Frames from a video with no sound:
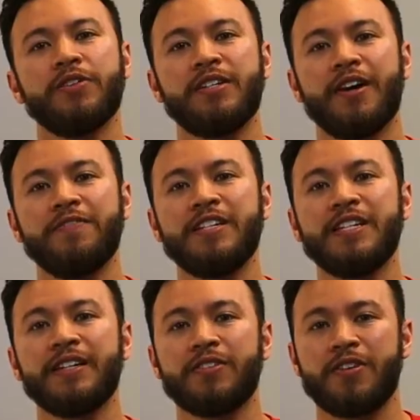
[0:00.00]
the Tuft &
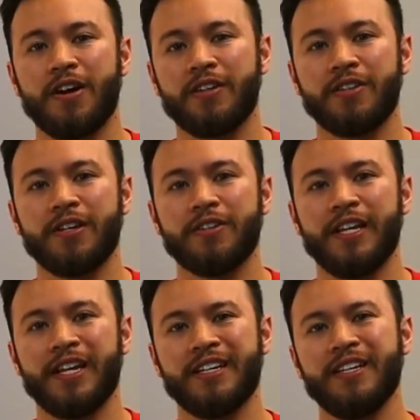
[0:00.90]
Needle Nod, on the other
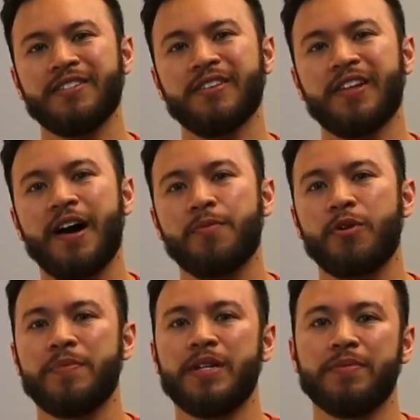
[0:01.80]
hand, is a lot
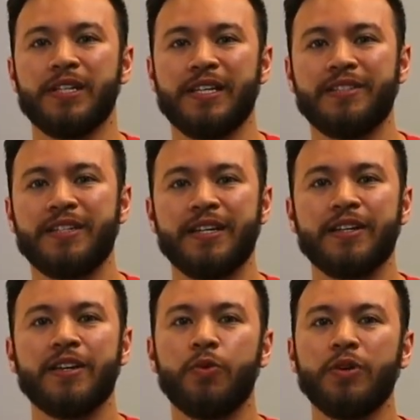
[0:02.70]
more minimalistic
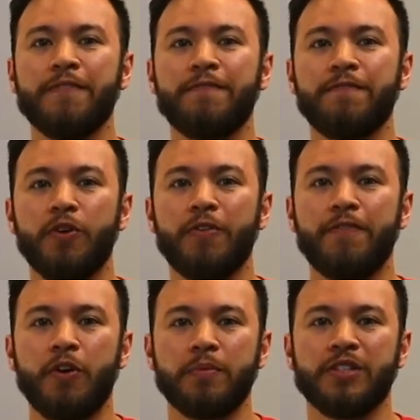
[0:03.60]
with a full
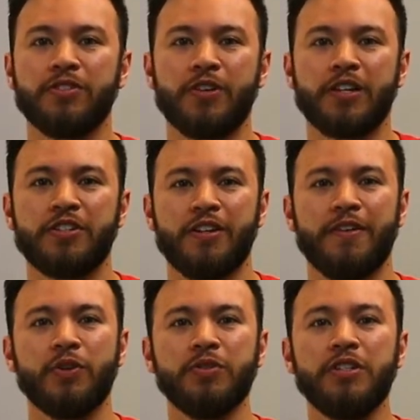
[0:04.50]
foam construction
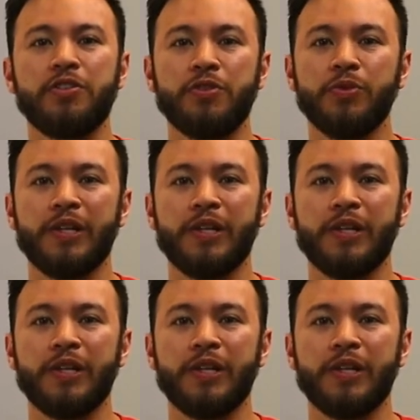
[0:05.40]
of only 2